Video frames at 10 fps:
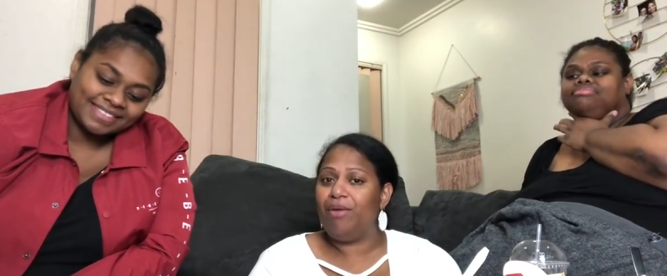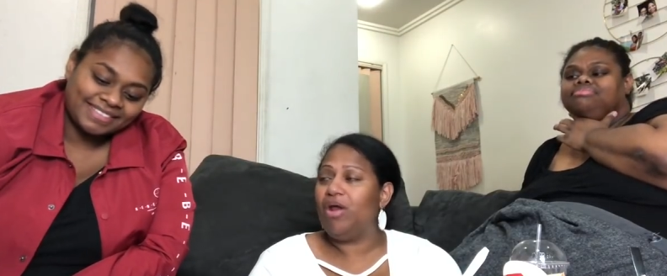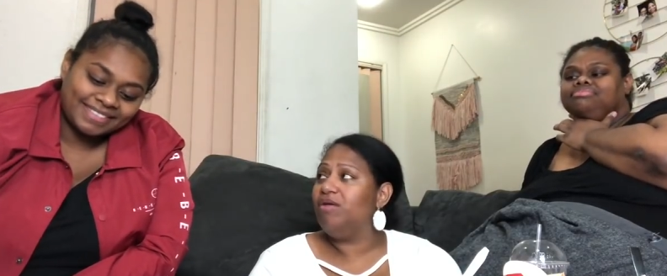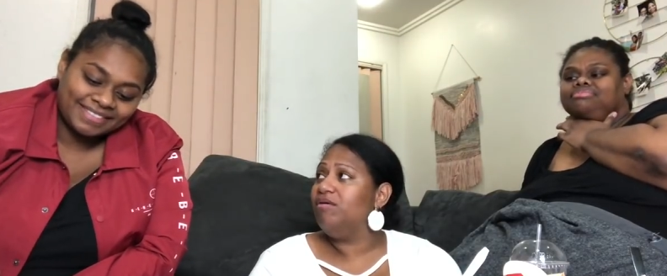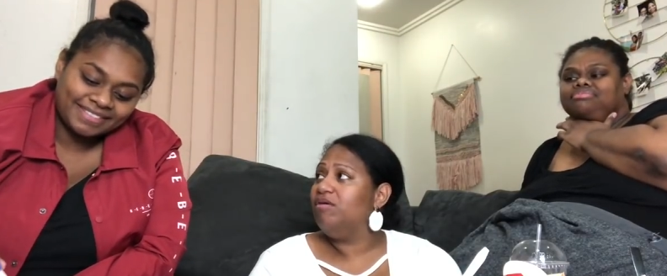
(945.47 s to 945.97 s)

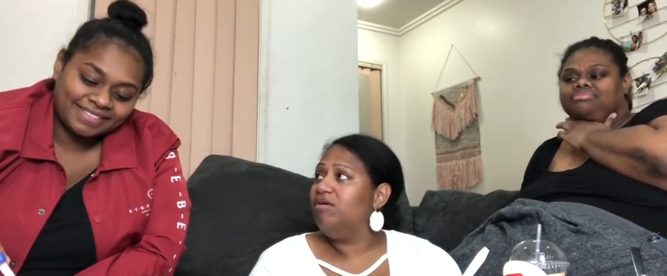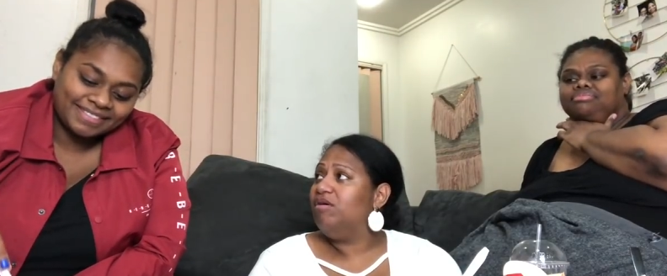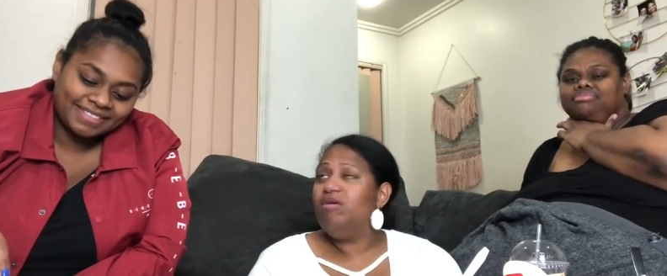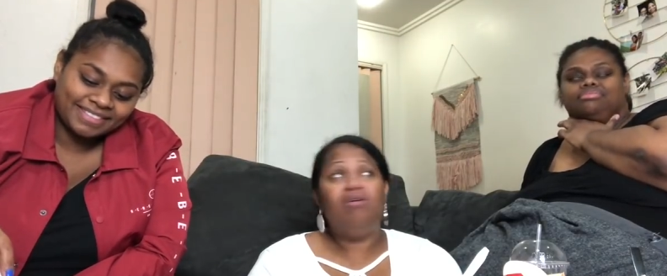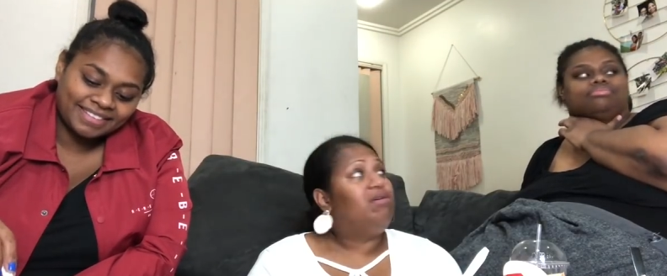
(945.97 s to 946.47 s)
Speaker 1: but
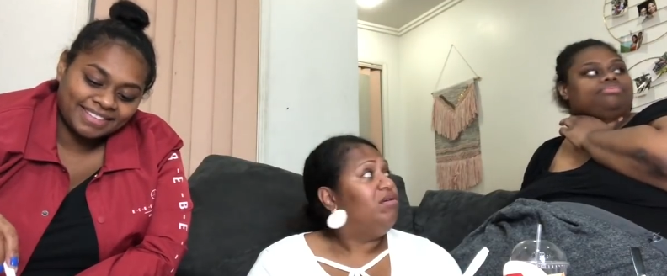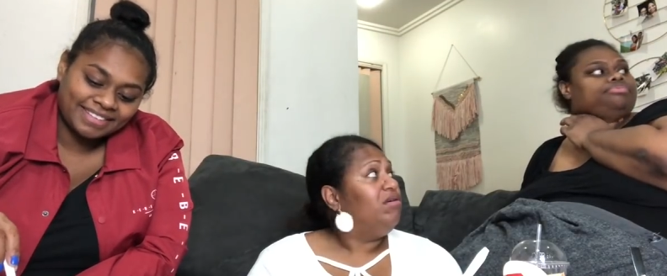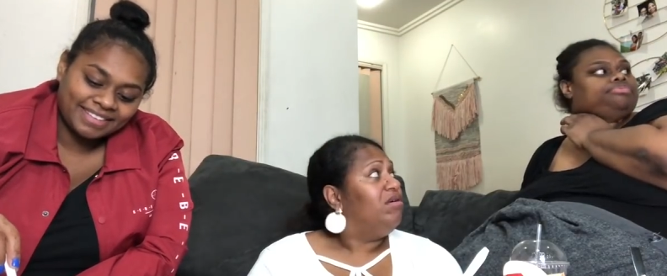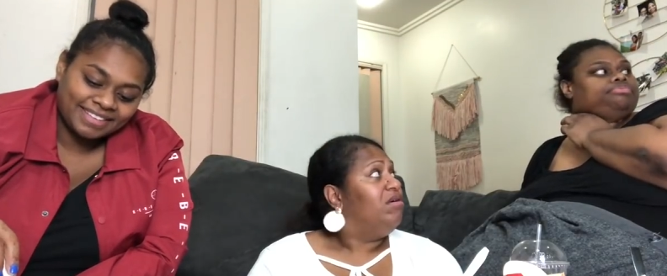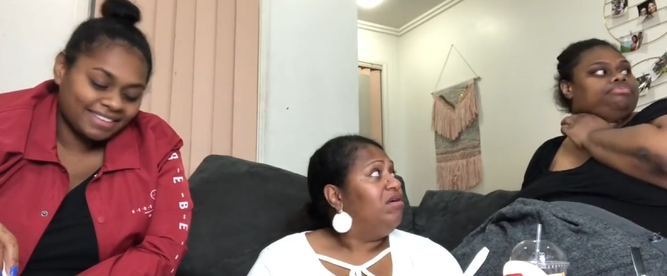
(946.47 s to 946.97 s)

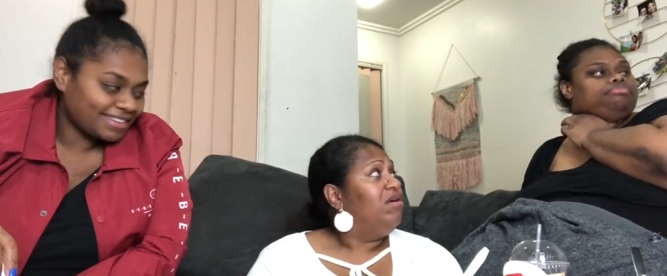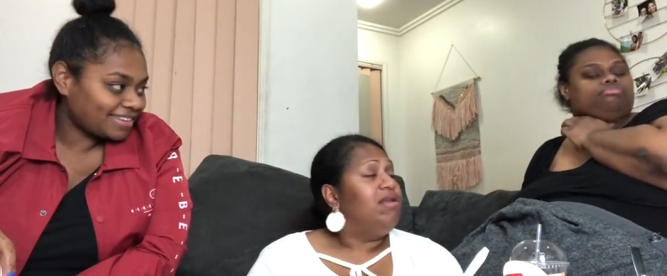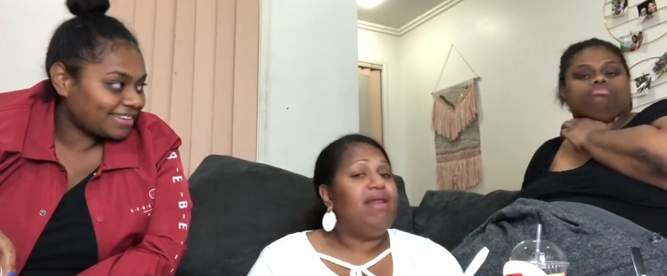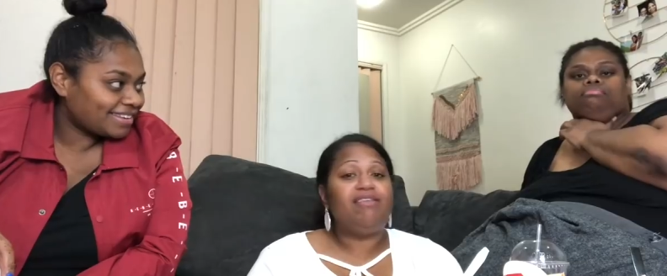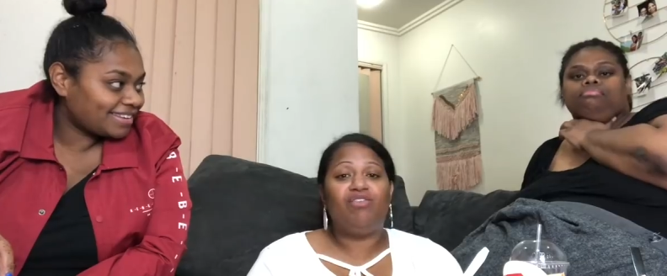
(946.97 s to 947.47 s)

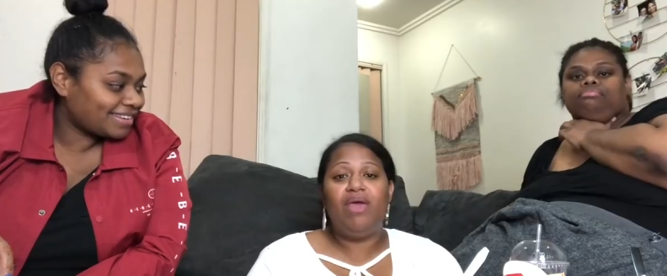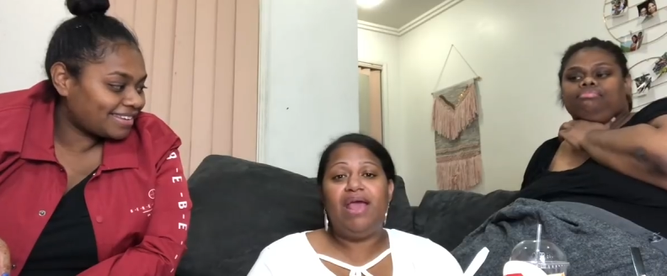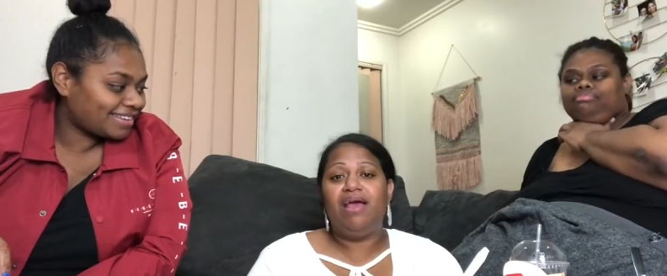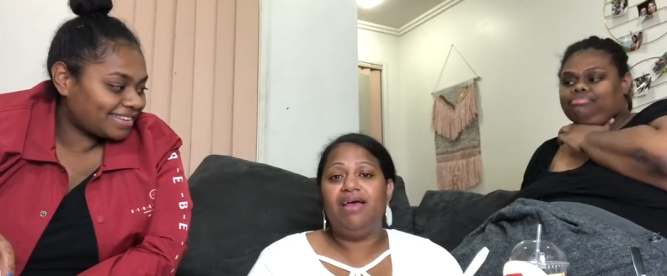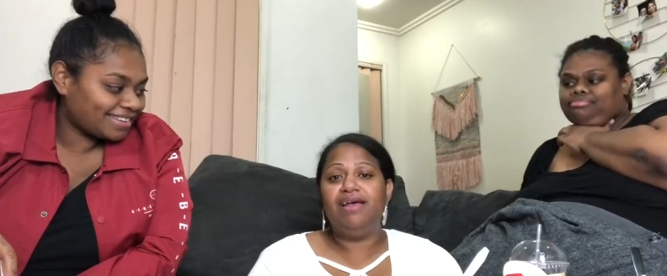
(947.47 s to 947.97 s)
next week